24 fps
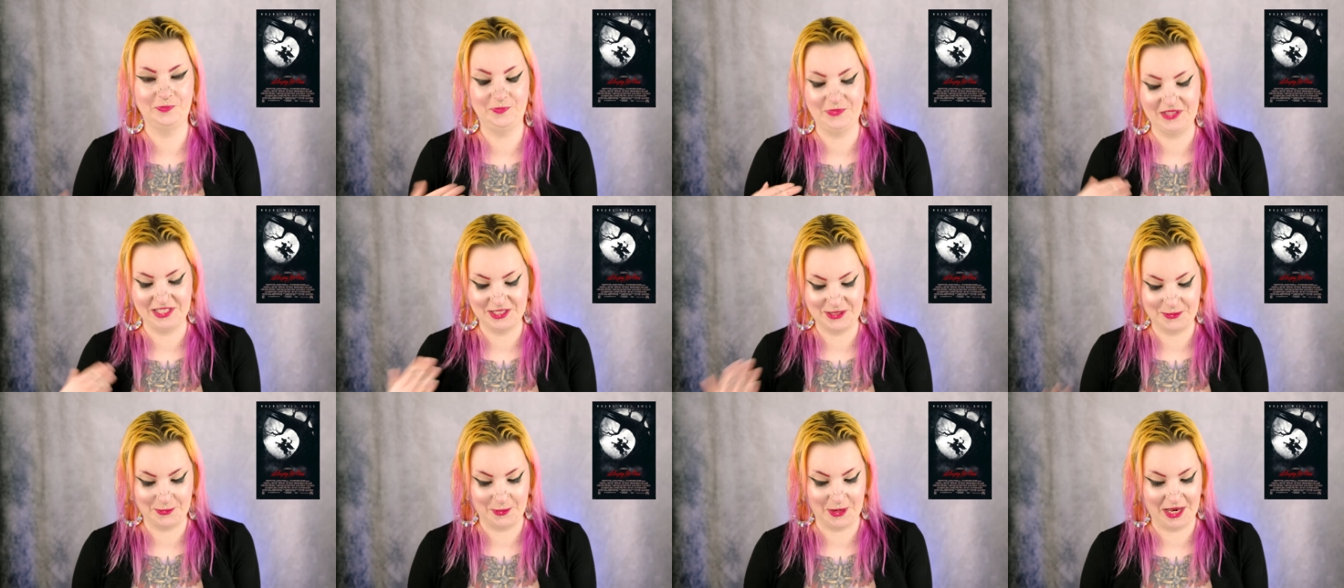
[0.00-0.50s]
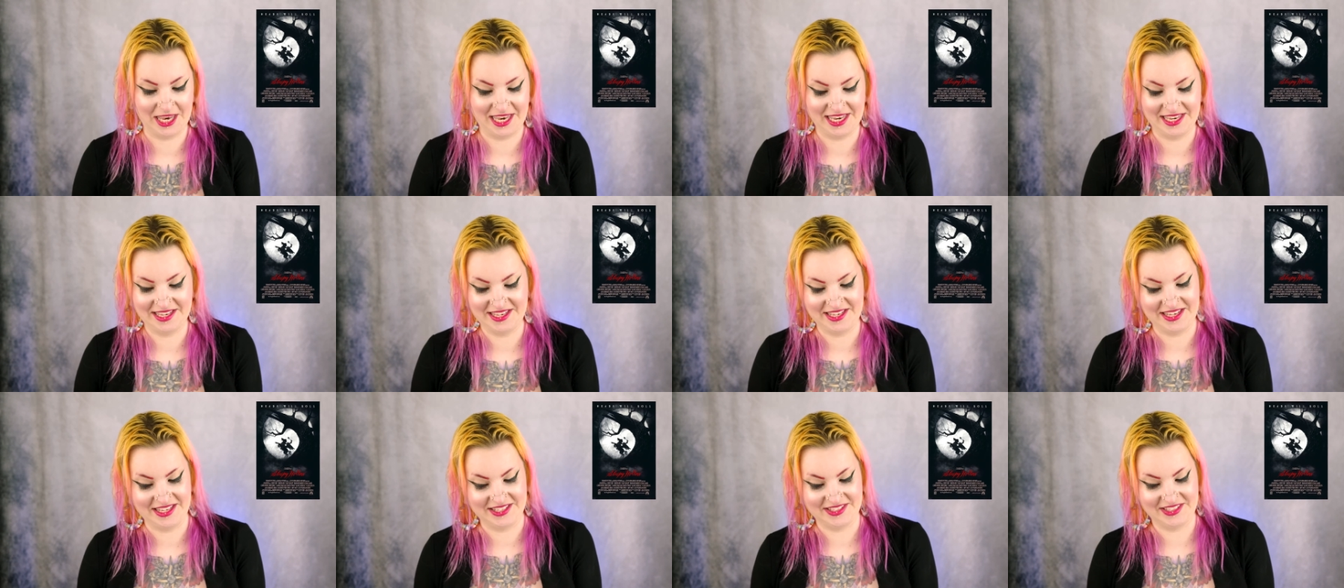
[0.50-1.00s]
that's why
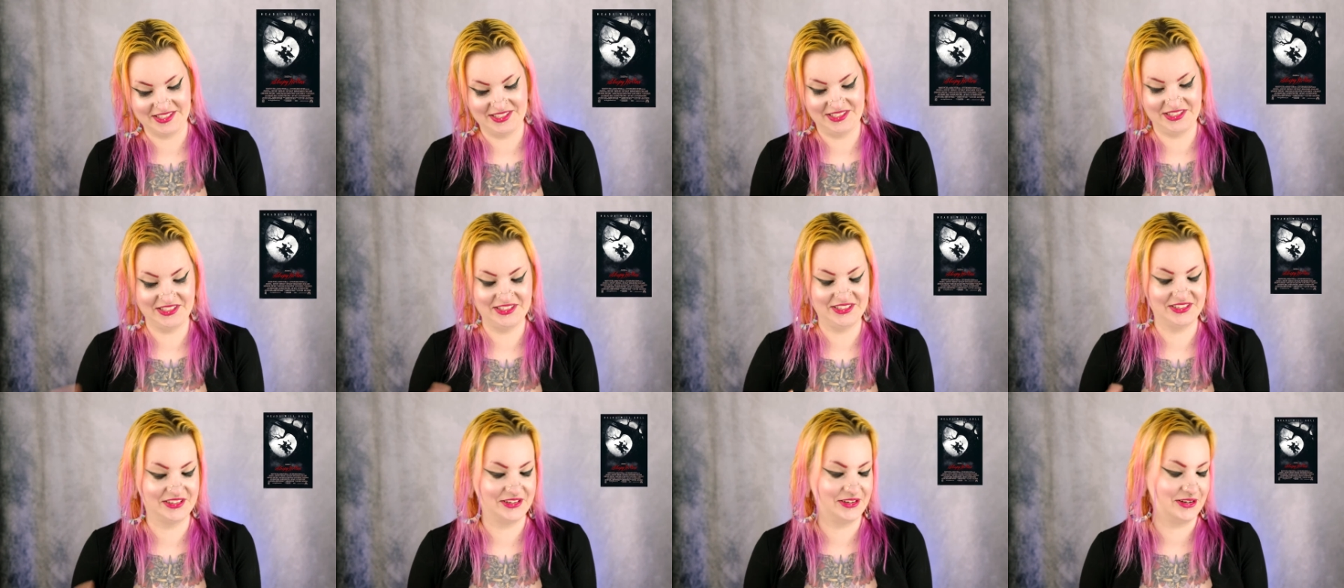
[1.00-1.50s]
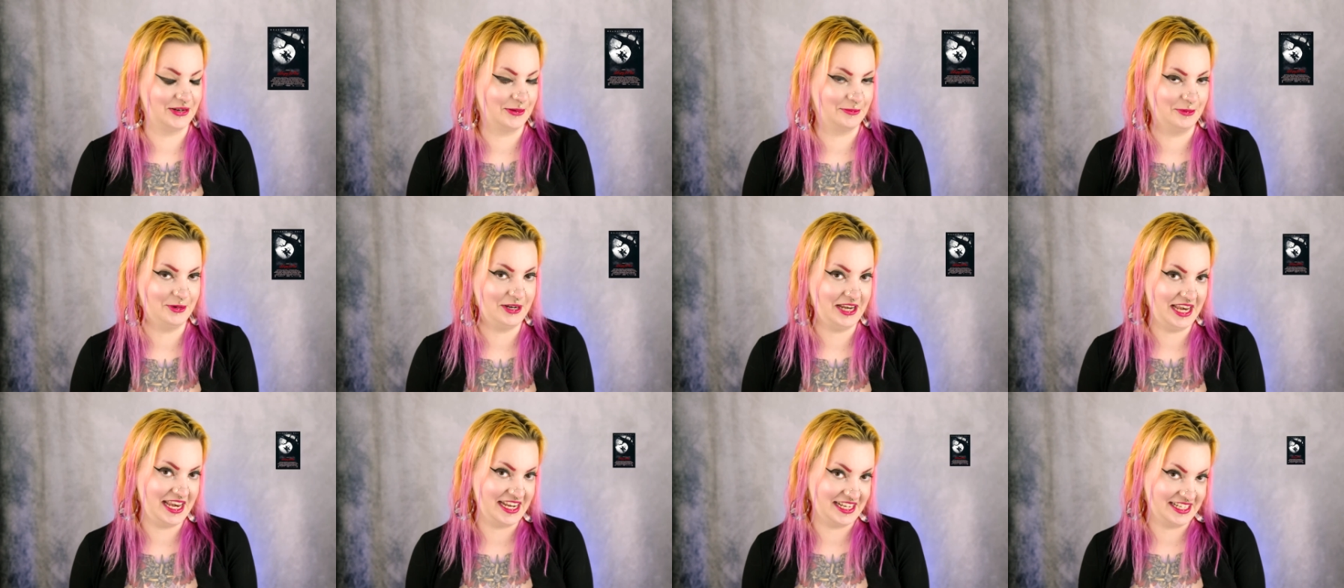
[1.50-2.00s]
it's number
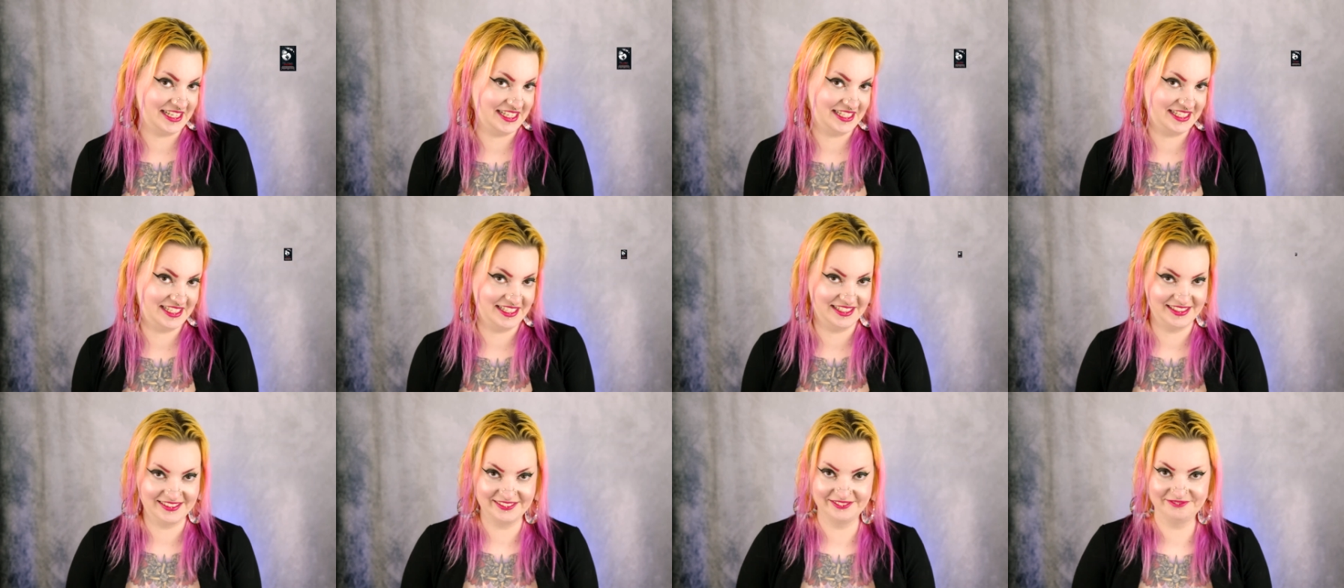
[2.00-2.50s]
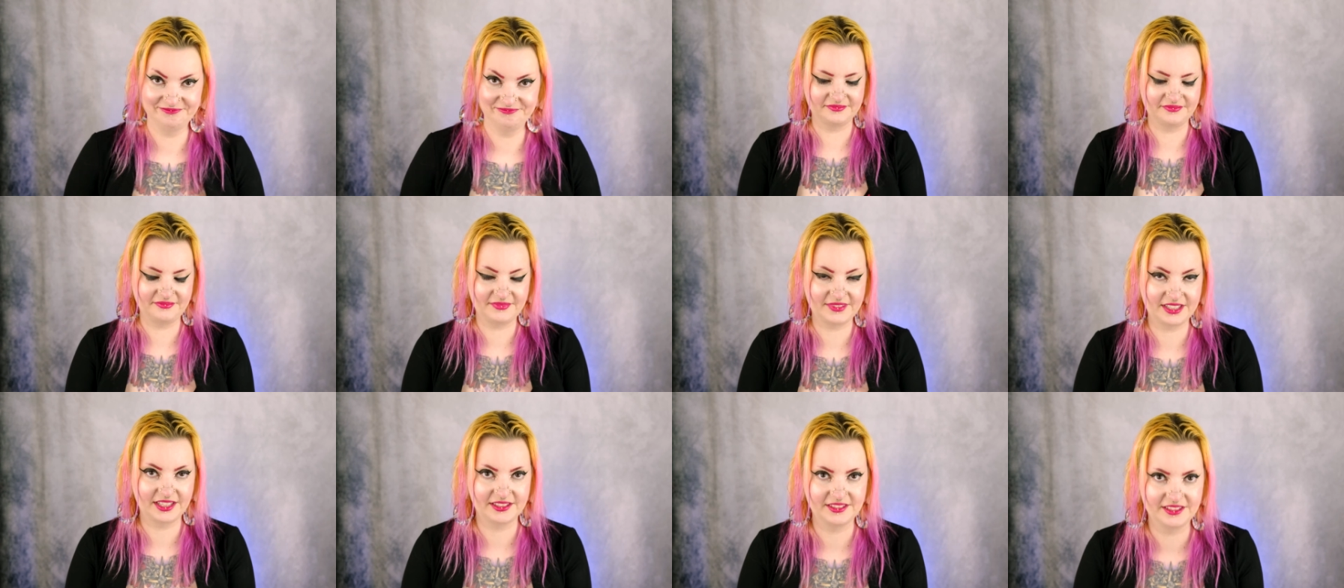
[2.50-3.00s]
8.
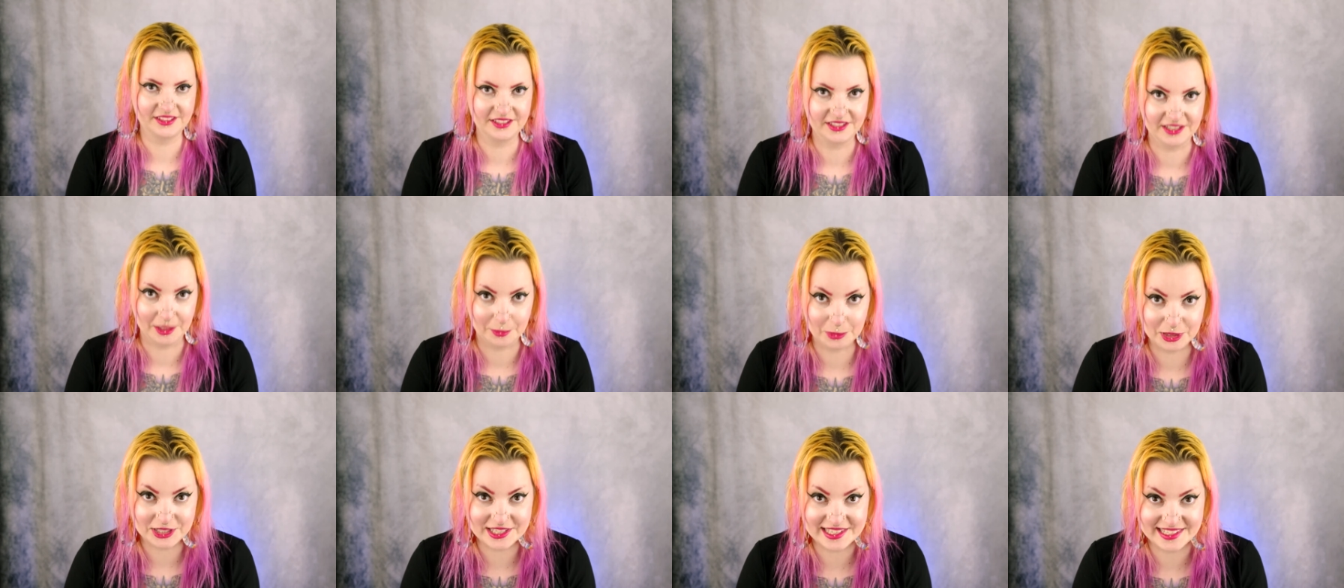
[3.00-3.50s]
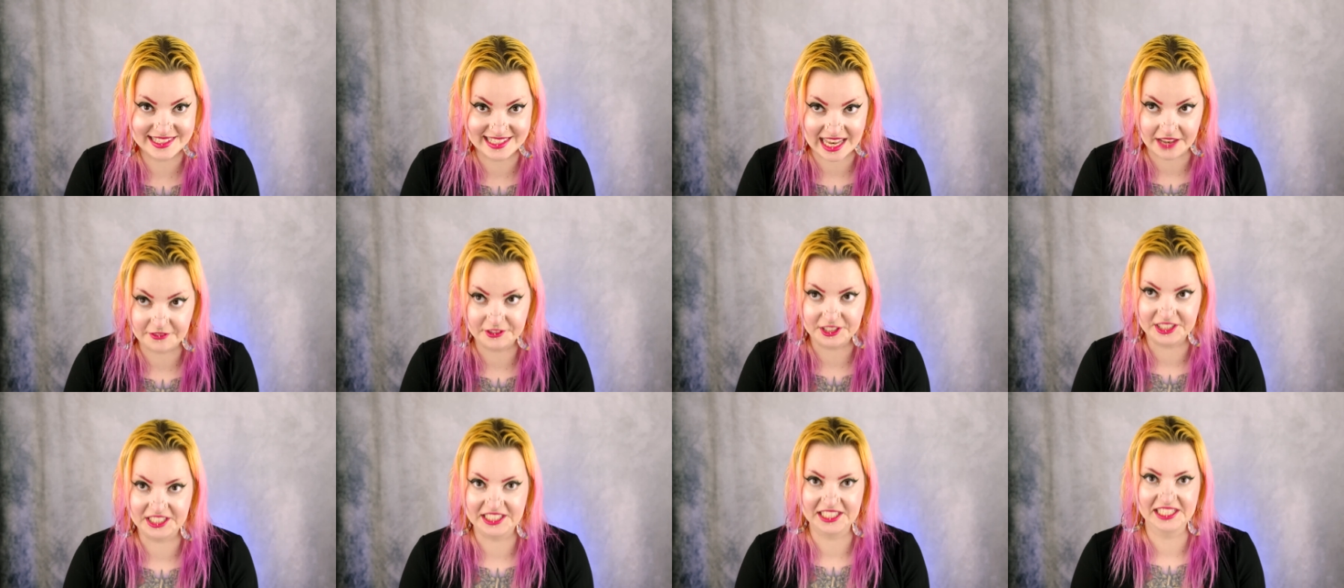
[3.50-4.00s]
Number
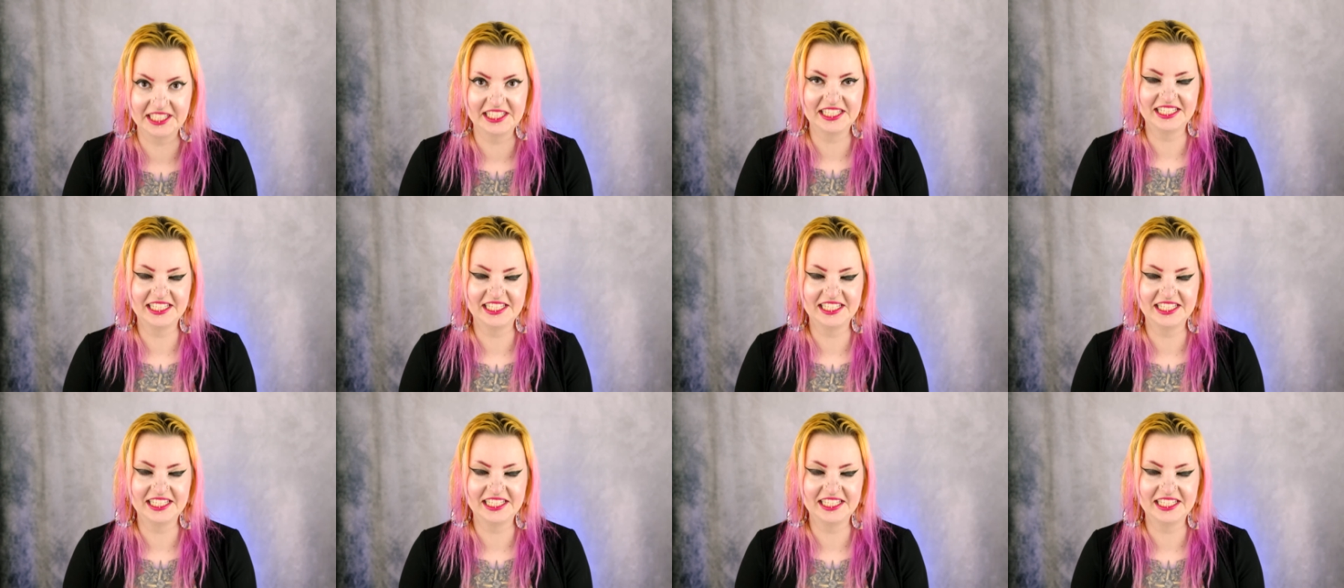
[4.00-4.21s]
7.